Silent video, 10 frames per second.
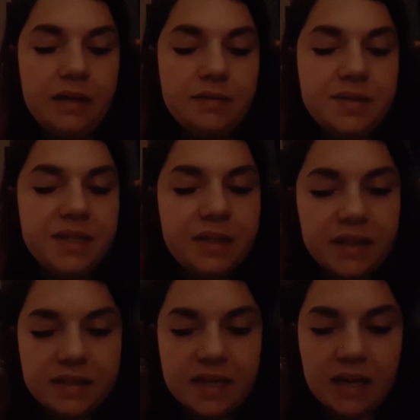didn't
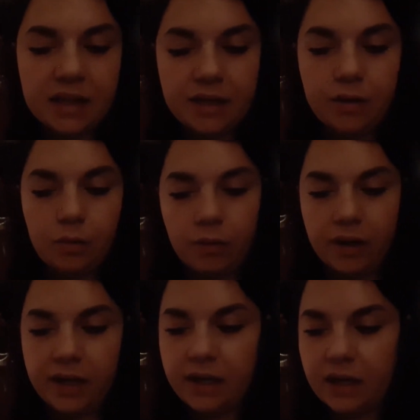exactly know
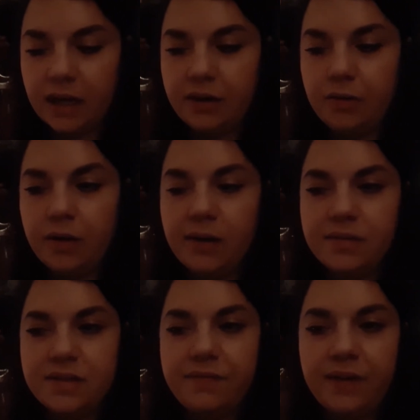what. I knew I
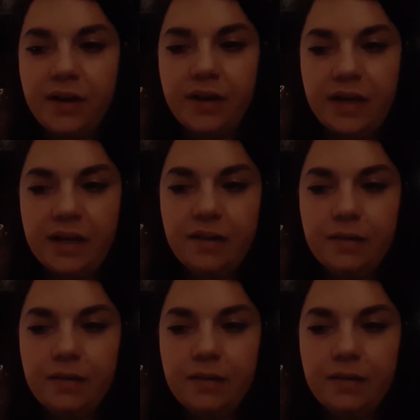was a very